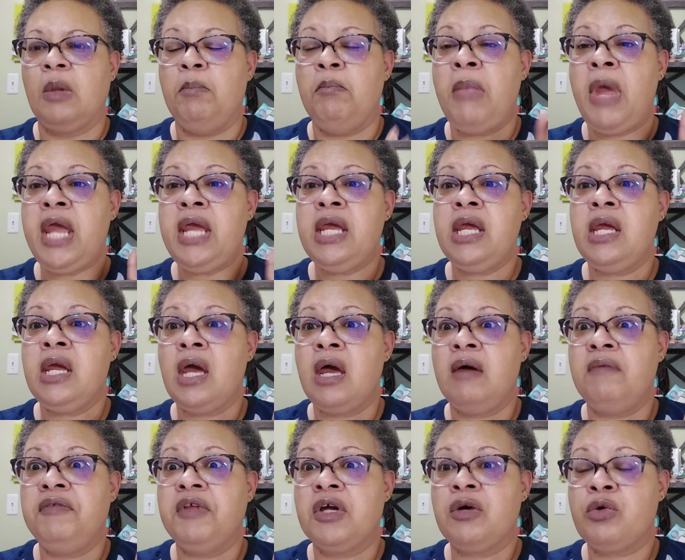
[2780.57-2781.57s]
making
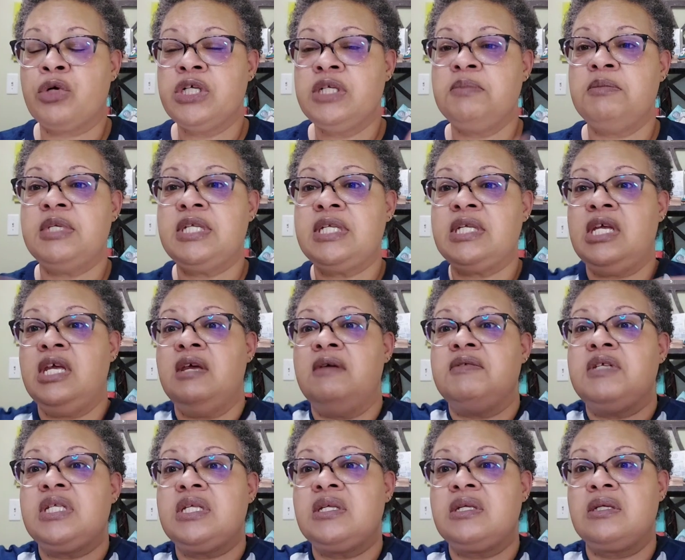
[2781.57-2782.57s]
of the Christmas
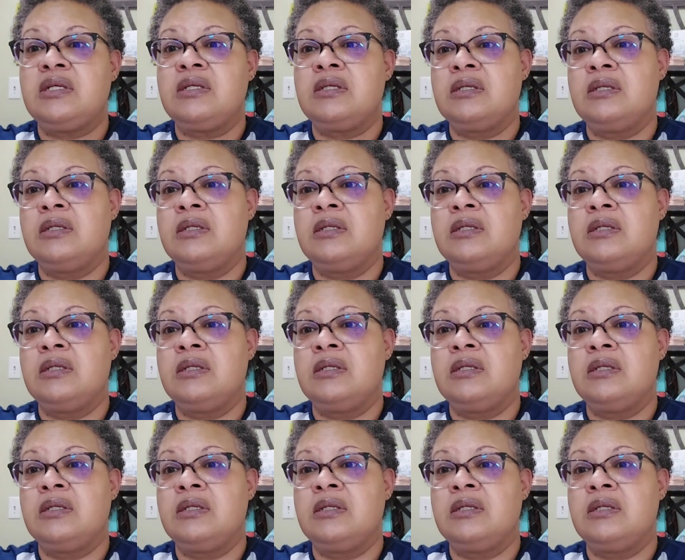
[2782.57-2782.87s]
gifts